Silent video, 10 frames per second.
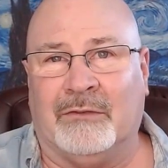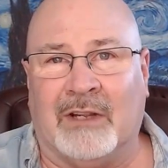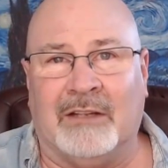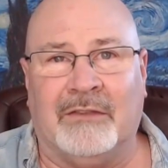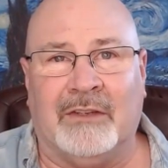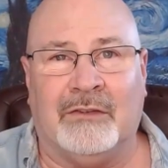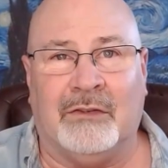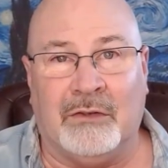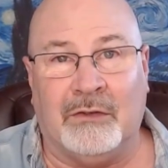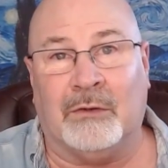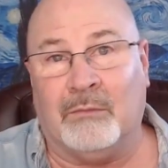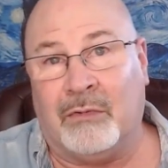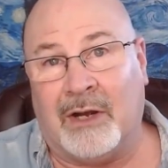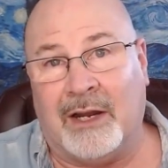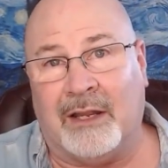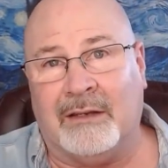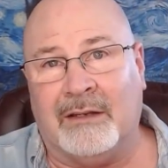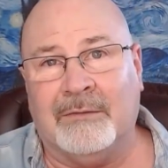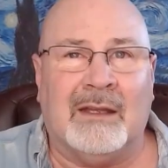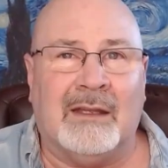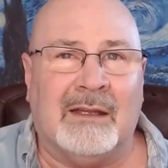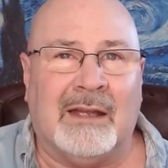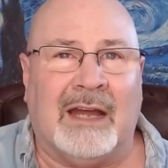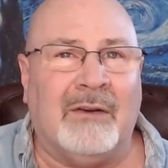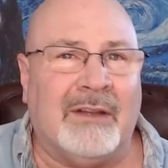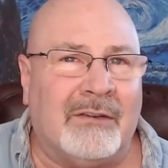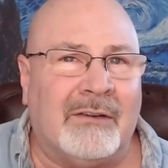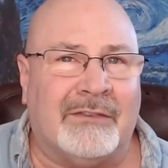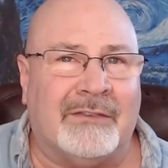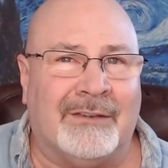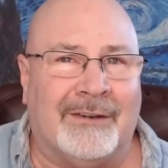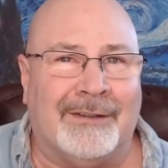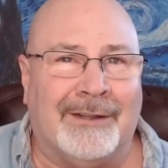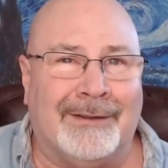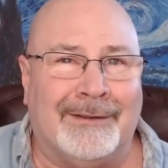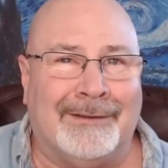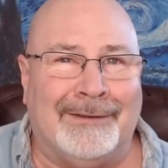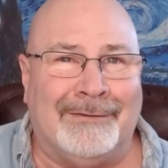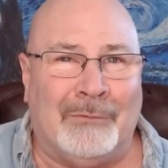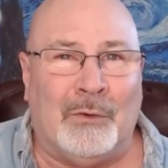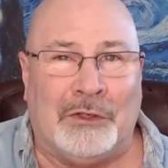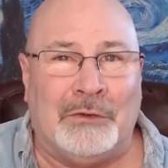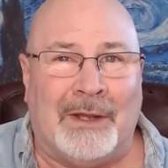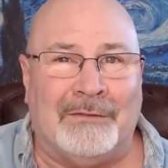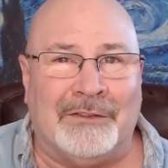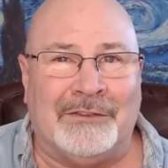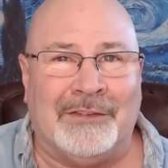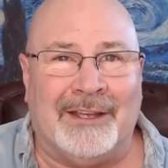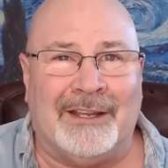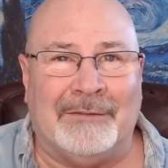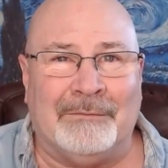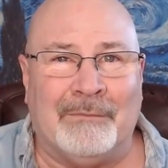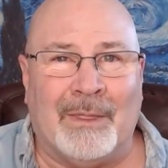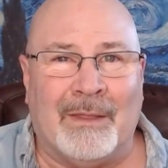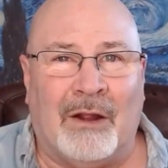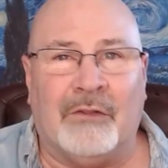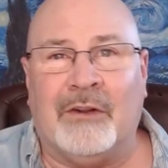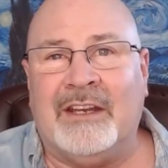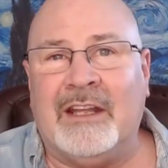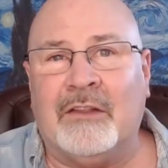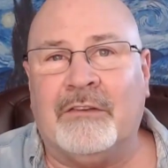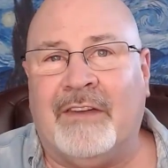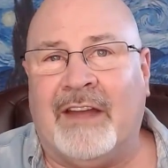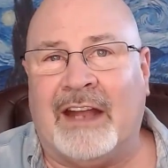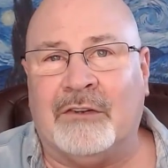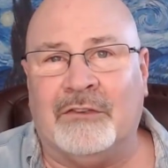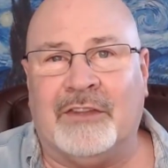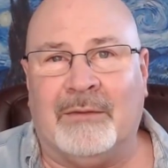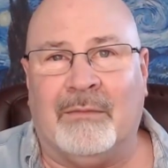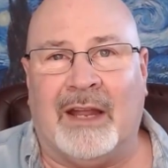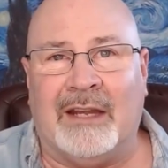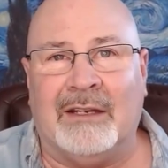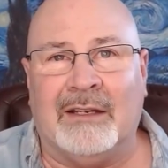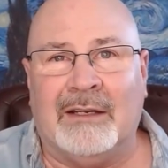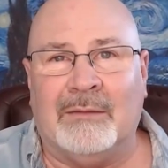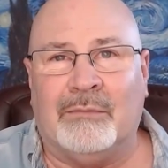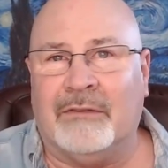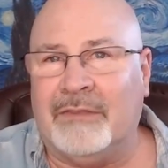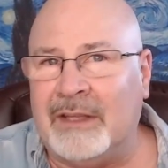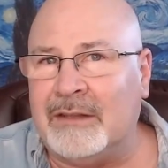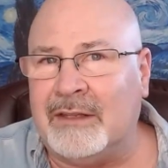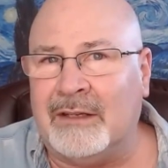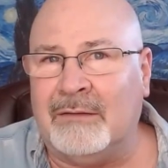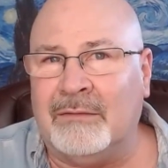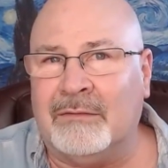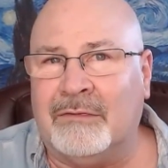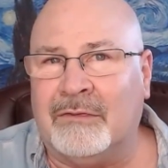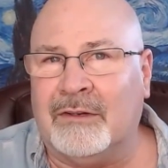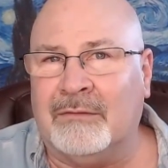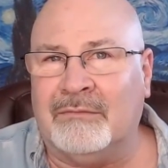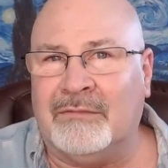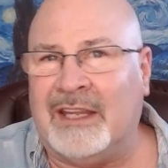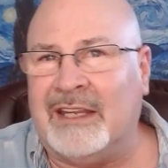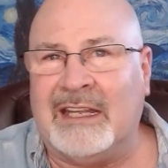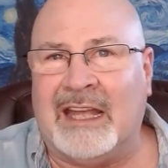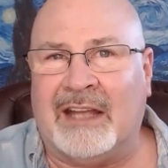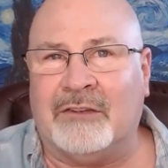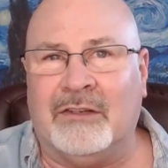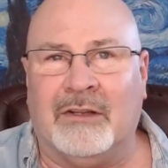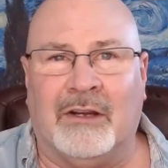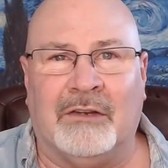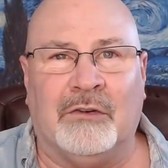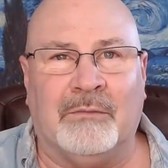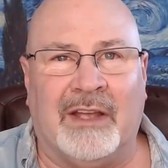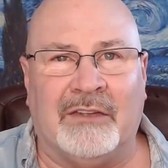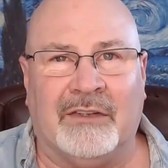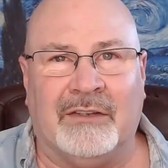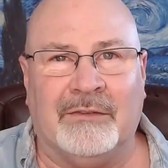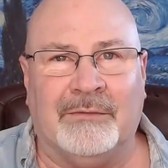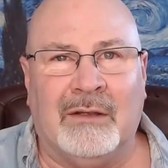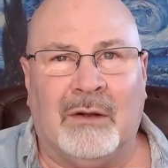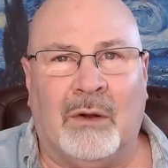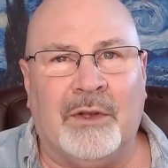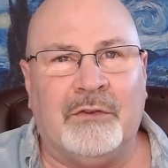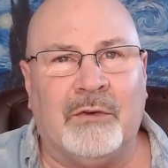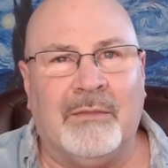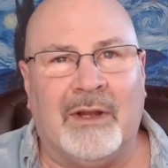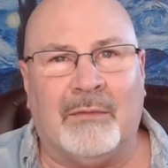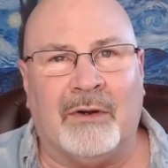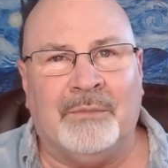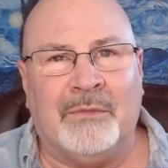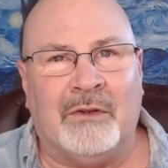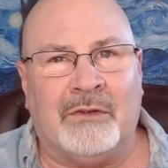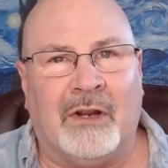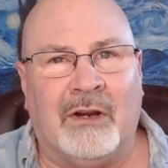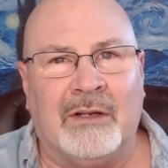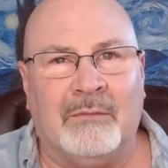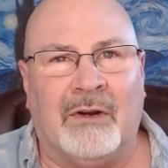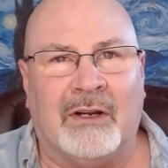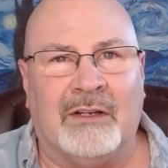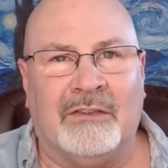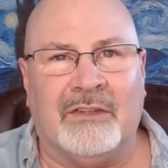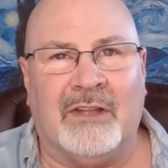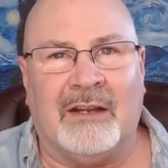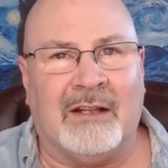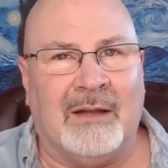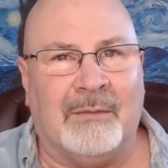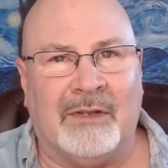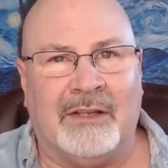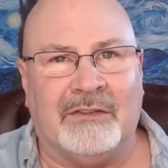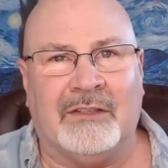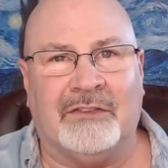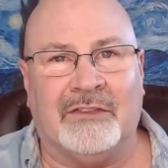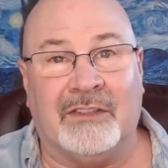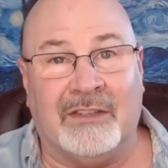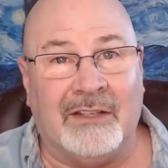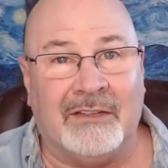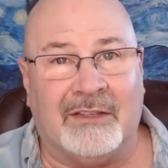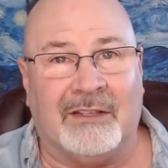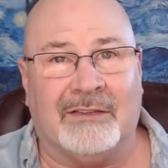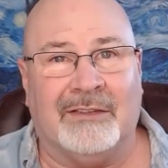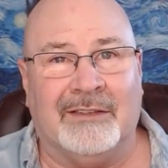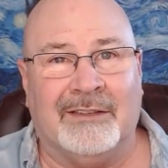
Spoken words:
relevant to your brand? How interested are they in what you have to say? Are there any other factors that might prevent them from taking action on your message? Always remember, your target market is not a compilation of statistics,